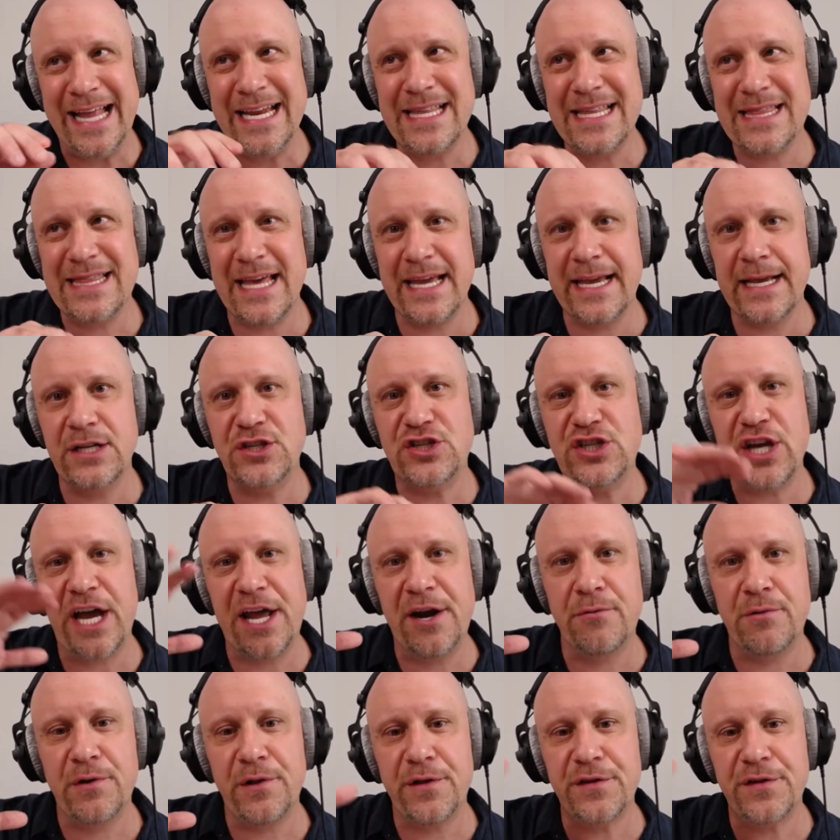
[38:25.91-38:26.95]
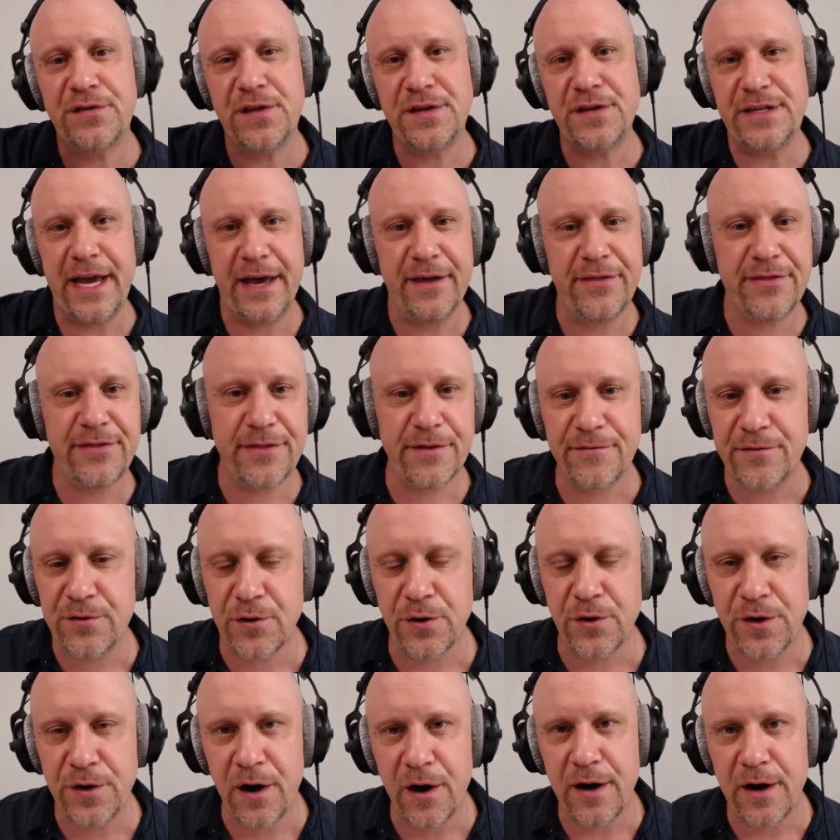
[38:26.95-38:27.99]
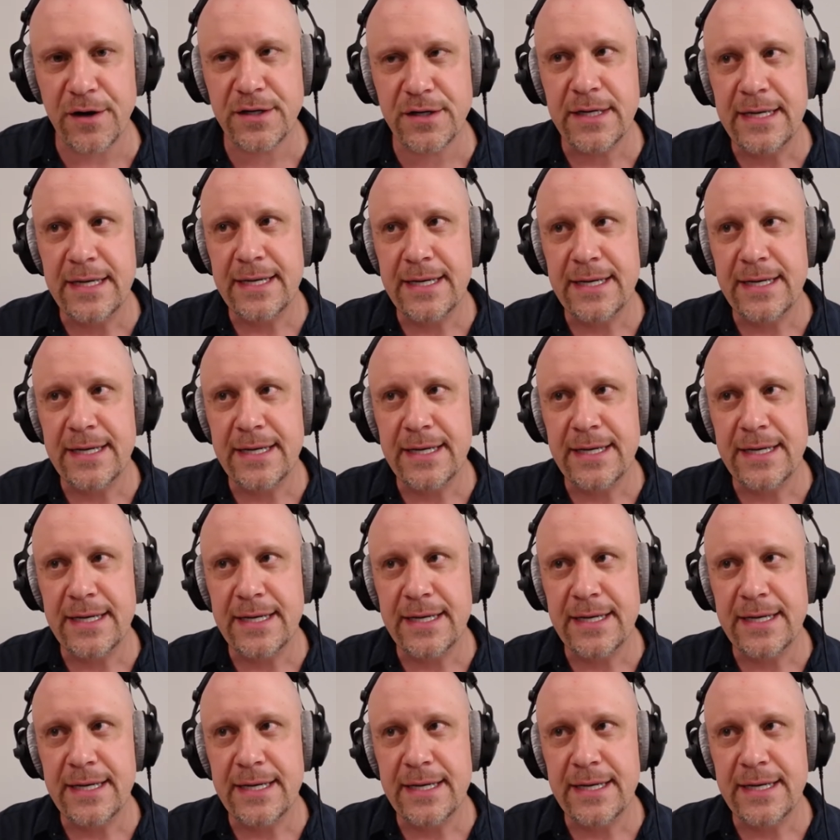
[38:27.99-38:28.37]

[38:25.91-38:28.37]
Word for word: Anything general is the death of good art.